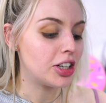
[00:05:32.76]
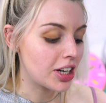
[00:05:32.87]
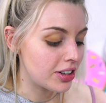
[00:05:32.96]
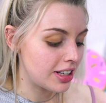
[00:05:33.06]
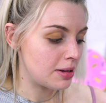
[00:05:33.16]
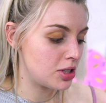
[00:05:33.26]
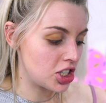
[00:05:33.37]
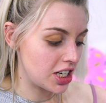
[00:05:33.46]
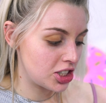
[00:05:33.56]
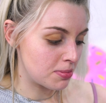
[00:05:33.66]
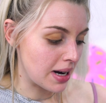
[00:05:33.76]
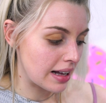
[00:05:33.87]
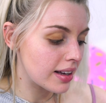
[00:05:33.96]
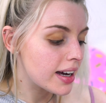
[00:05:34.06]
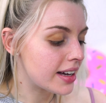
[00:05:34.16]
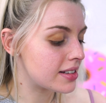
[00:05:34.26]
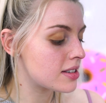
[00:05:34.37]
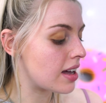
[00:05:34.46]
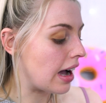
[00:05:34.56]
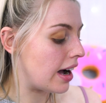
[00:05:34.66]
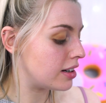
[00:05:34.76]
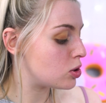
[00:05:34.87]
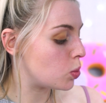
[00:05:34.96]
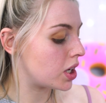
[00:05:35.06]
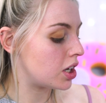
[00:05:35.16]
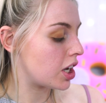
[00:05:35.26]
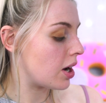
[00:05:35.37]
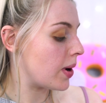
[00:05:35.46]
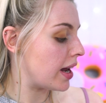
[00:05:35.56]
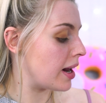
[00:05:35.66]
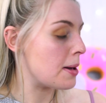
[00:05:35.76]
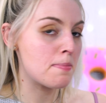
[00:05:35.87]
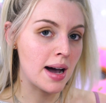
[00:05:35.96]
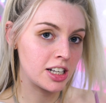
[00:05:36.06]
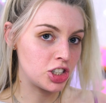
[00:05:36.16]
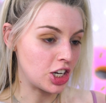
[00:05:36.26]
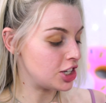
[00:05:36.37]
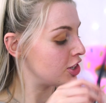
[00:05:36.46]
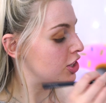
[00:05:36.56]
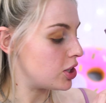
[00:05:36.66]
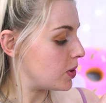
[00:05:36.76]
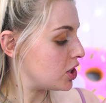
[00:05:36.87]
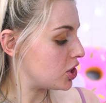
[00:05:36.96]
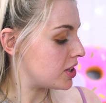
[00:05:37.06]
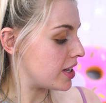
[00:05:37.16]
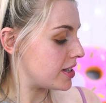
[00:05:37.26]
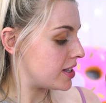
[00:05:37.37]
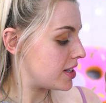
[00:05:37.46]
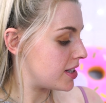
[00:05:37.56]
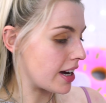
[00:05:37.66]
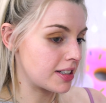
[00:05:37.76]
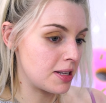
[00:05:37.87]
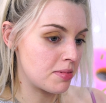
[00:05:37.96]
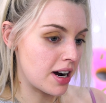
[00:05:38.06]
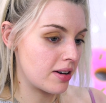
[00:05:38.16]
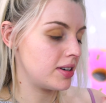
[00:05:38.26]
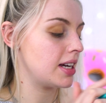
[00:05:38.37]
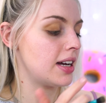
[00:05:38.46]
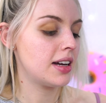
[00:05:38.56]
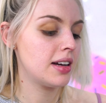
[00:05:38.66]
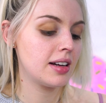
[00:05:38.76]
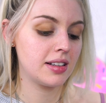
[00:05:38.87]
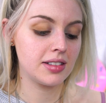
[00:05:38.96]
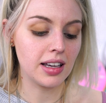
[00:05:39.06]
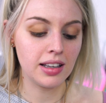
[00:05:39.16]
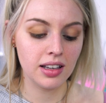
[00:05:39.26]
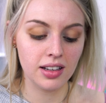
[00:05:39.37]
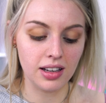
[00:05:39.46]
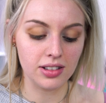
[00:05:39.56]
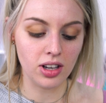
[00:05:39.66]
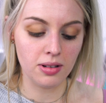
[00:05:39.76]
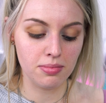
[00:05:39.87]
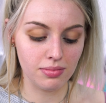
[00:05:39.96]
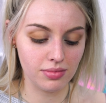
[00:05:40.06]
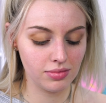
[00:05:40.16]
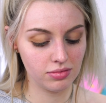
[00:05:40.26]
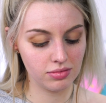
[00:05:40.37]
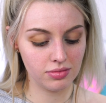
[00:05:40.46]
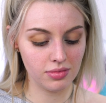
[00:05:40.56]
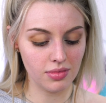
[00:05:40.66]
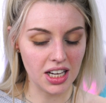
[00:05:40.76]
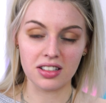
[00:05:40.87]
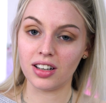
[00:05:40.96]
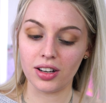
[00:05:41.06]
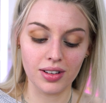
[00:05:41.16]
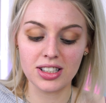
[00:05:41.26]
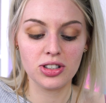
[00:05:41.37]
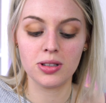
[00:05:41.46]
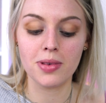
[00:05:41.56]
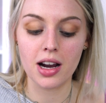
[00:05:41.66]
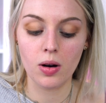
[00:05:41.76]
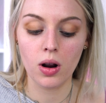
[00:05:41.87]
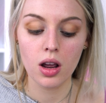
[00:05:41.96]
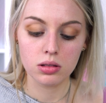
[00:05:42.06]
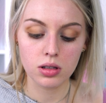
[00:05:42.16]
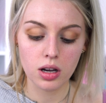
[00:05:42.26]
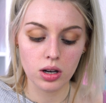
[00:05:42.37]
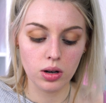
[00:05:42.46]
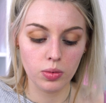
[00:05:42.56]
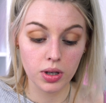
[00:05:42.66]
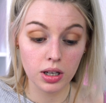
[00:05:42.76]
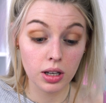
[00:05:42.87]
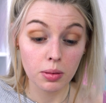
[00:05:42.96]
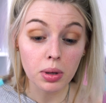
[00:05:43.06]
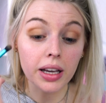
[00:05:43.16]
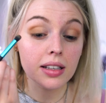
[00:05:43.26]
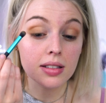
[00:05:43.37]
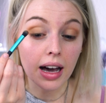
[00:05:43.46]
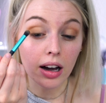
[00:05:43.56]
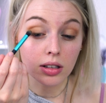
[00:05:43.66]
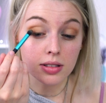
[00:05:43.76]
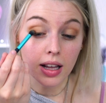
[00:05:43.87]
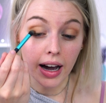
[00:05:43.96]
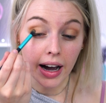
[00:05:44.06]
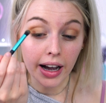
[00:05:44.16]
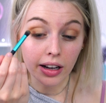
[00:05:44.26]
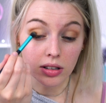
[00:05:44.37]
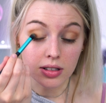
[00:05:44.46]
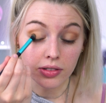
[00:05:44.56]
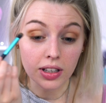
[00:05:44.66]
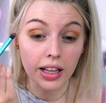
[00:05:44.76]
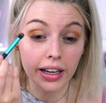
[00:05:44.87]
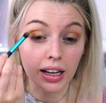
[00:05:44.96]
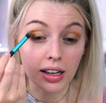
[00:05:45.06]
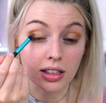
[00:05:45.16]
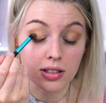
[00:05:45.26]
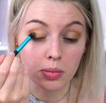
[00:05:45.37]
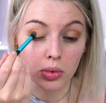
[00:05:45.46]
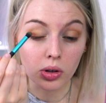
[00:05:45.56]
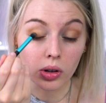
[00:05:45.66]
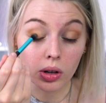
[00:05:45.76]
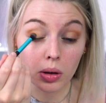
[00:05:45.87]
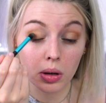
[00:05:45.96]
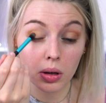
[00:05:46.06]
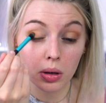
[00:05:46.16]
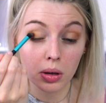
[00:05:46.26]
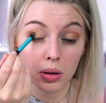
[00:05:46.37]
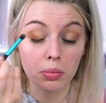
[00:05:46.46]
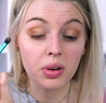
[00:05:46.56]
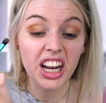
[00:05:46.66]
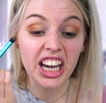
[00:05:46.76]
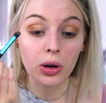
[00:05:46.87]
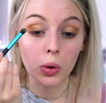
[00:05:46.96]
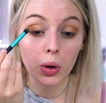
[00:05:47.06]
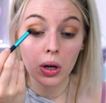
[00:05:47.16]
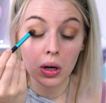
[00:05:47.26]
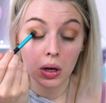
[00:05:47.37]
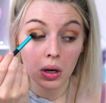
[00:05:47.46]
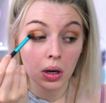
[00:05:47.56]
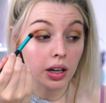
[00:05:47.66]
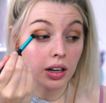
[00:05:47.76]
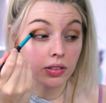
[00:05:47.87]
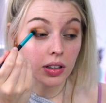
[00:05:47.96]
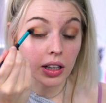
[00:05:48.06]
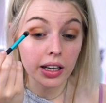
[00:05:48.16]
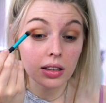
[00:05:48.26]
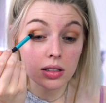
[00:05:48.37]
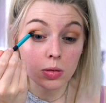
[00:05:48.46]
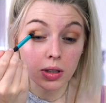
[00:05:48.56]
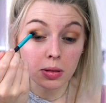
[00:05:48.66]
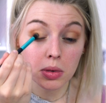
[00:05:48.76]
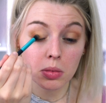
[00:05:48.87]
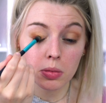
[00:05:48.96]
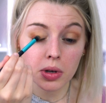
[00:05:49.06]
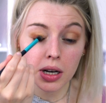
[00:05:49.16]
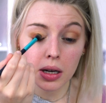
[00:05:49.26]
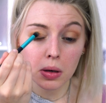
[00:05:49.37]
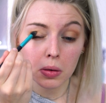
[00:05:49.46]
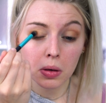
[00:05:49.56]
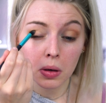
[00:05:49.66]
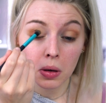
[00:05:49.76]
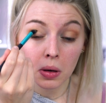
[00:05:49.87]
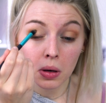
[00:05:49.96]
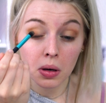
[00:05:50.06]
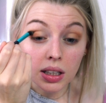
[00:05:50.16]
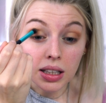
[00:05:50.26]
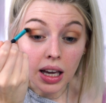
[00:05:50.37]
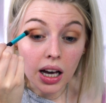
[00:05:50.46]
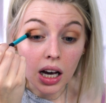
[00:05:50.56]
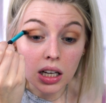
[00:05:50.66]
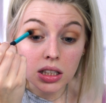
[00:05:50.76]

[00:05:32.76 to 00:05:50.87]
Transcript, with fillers: Gonna go in the Imogenation palette, and we're gonna go in Imagine. So it's just this sexy brown here. It's like it's got a, I don't know, it's just a brown. So we're gonna place that onto the eye because I feel like I need some more brown. And I feel like this will give me more brown. Yes.